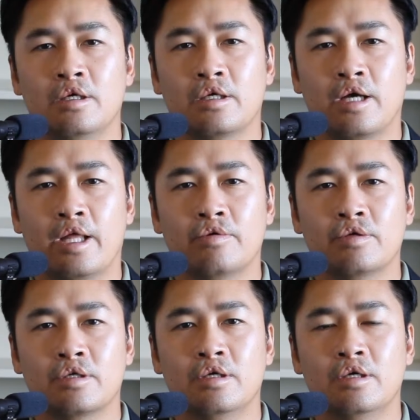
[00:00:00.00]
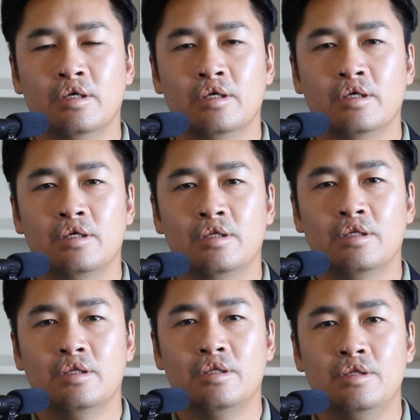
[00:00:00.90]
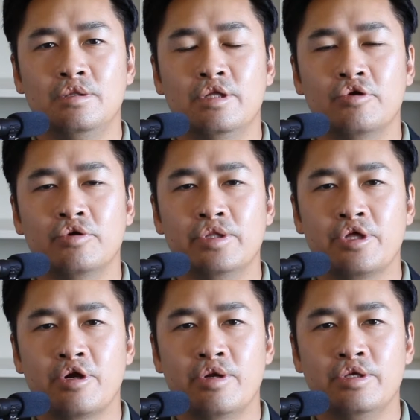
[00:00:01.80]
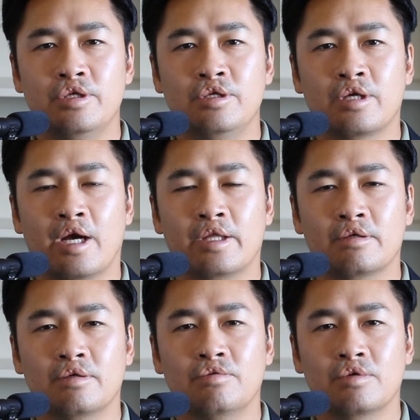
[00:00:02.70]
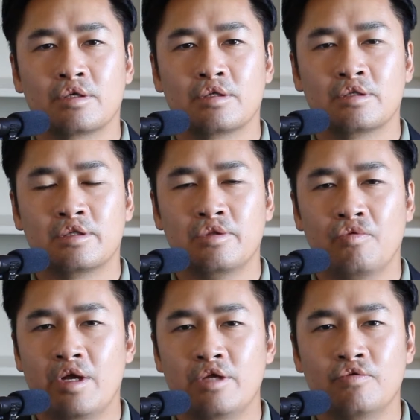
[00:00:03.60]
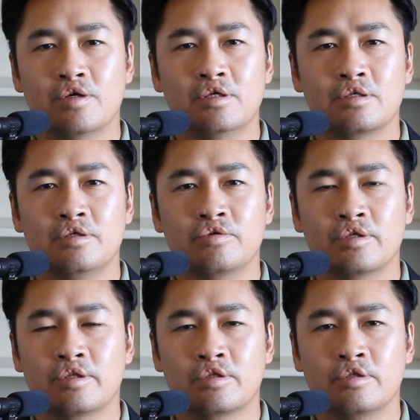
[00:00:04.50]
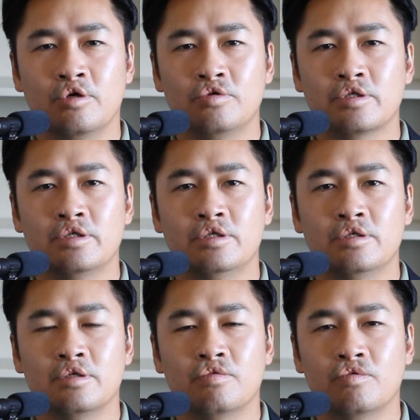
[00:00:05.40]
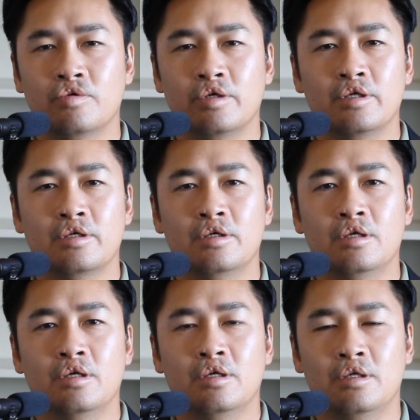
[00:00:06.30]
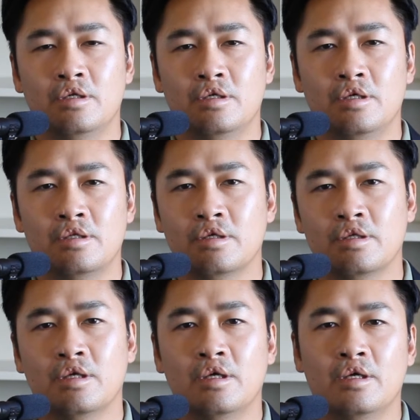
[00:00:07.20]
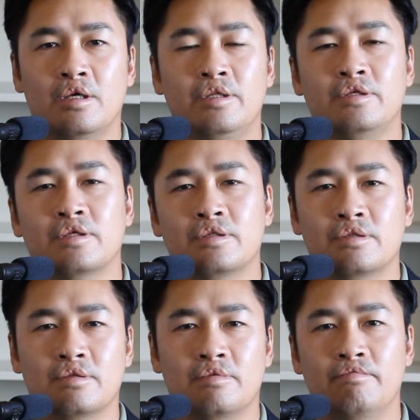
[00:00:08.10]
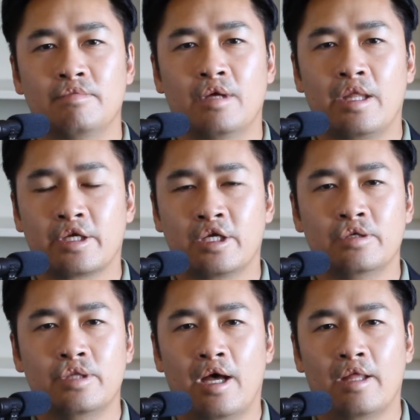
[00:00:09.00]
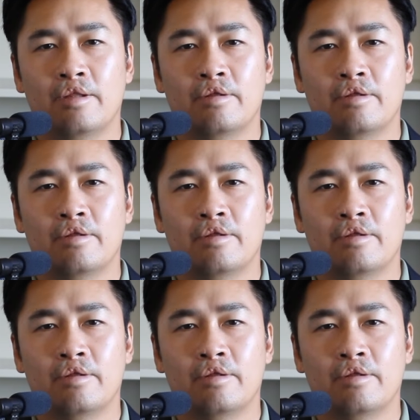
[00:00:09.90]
kind of was. Didn't really turn. He kind of was just the way he was. He was just a soldier, a warrior, and he killed that